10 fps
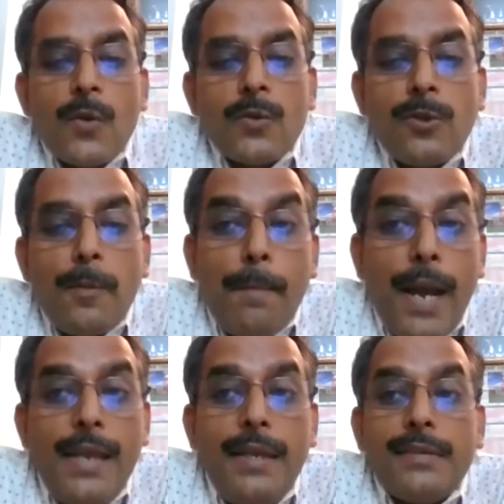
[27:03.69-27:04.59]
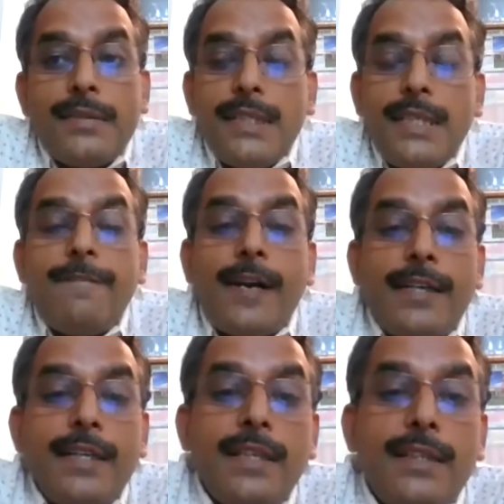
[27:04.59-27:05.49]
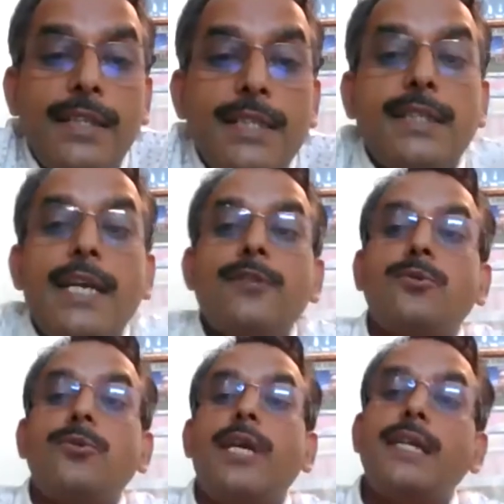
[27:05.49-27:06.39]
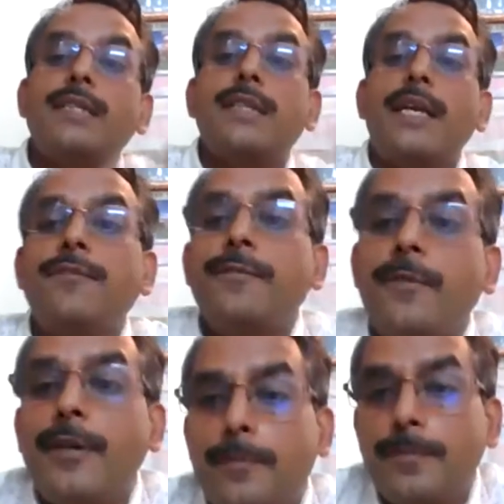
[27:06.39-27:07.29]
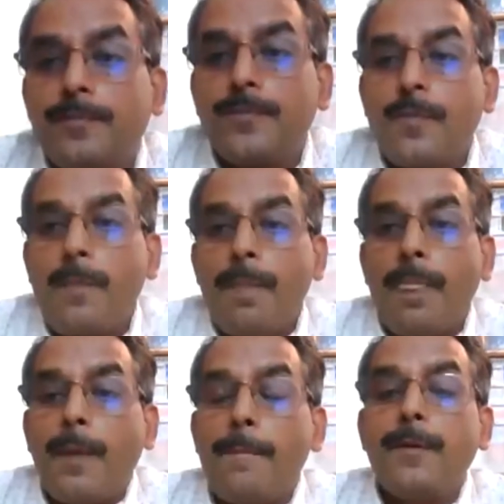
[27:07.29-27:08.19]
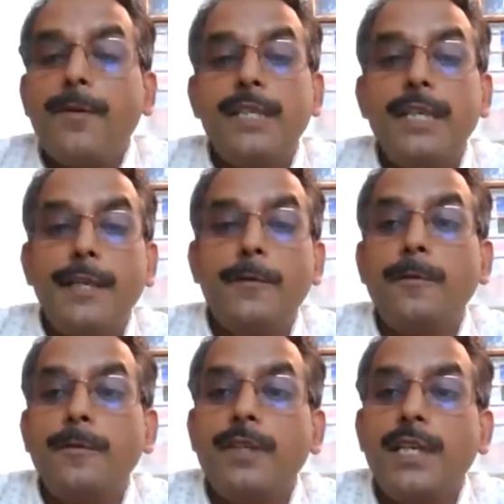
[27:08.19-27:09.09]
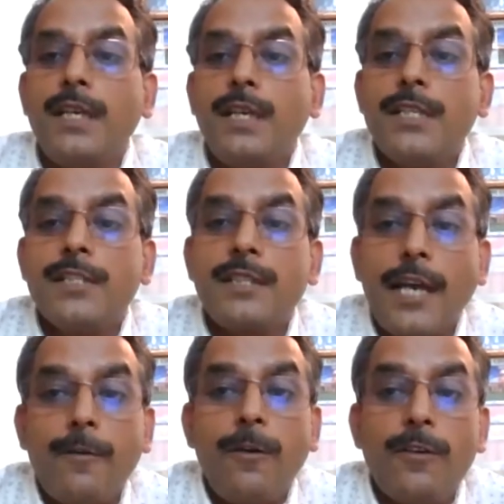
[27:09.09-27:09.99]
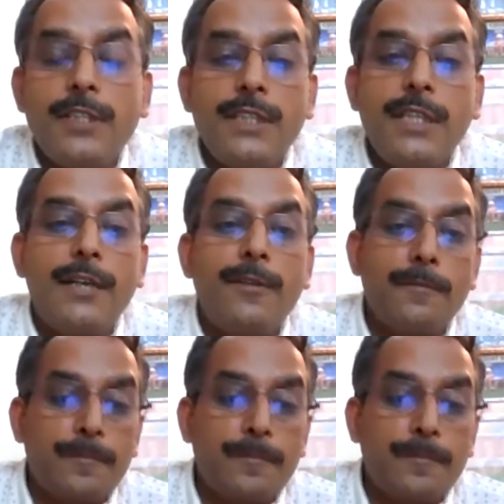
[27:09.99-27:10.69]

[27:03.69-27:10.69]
So my senior wanted that this case should get decided for him because he knew his psychology that,